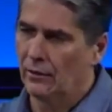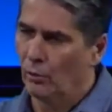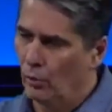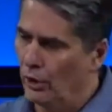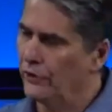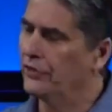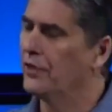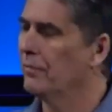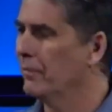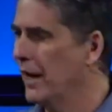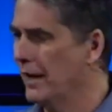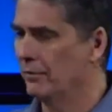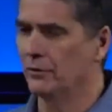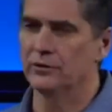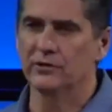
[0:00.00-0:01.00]
what the
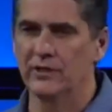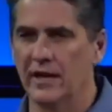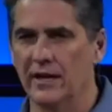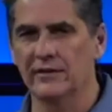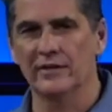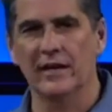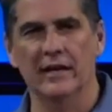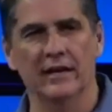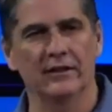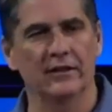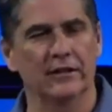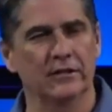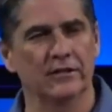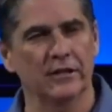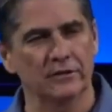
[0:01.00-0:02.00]
Bible says, and I
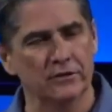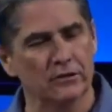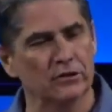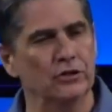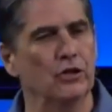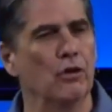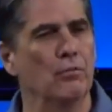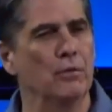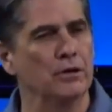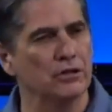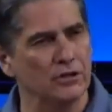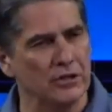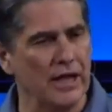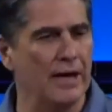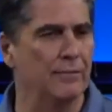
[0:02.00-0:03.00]
think it does so
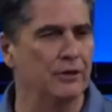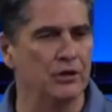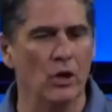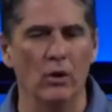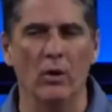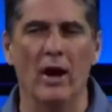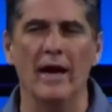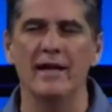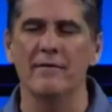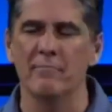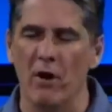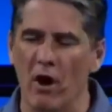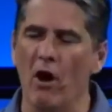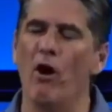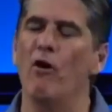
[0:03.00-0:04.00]
much damage. Oh, I am
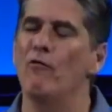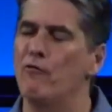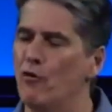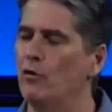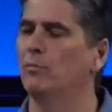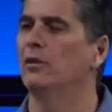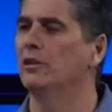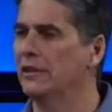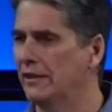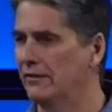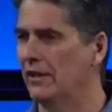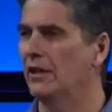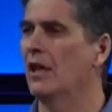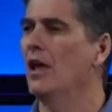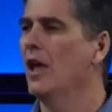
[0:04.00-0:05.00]
all for
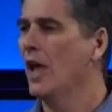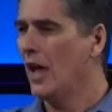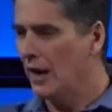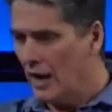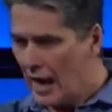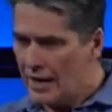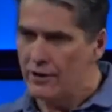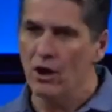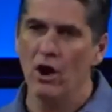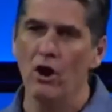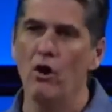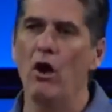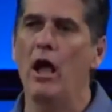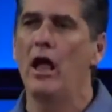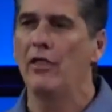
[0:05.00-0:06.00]
believing, and I
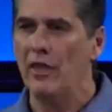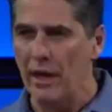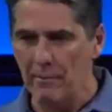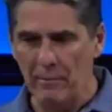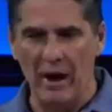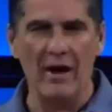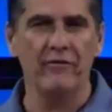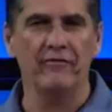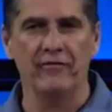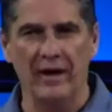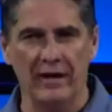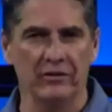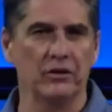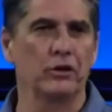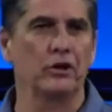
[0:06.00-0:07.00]
know that my
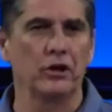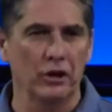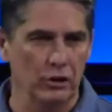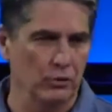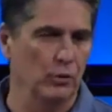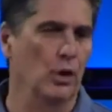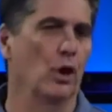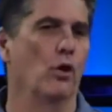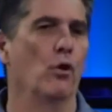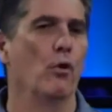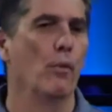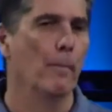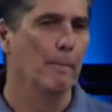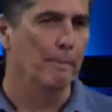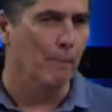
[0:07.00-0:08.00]
faith can grow
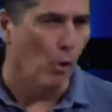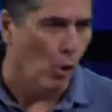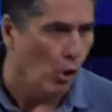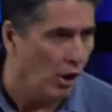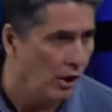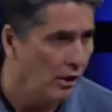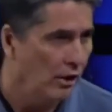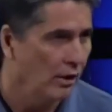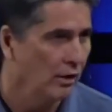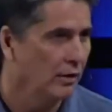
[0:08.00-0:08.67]
more.